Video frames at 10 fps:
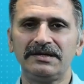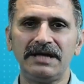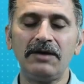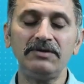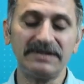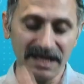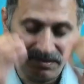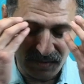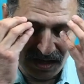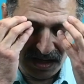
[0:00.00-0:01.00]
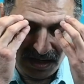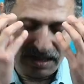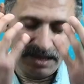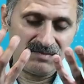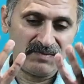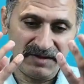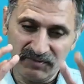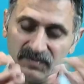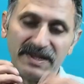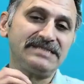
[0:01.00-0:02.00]
downtime in
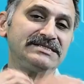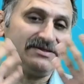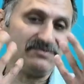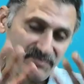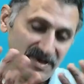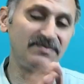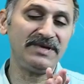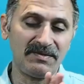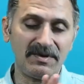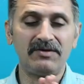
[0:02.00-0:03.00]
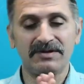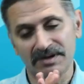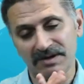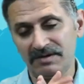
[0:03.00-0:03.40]
blepharoplasty will be about